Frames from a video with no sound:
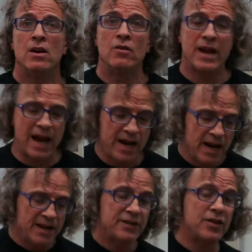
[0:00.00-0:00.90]

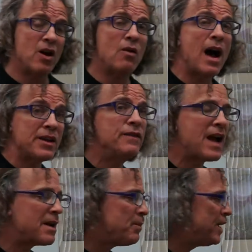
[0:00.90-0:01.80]
Okay, so you've
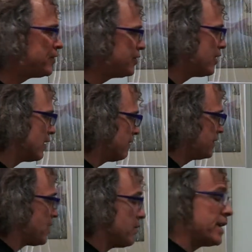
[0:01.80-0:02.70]
got a pinched nerve.
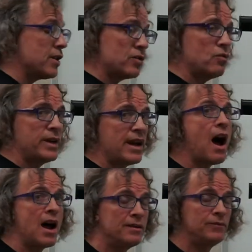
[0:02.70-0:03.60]
So here's what we
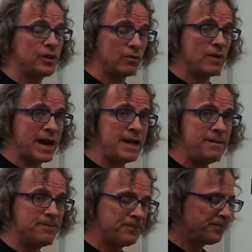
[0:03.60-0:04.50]
got. You
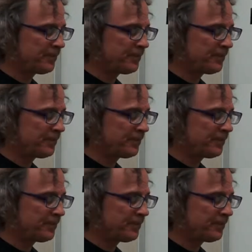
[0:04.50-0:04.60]
ready?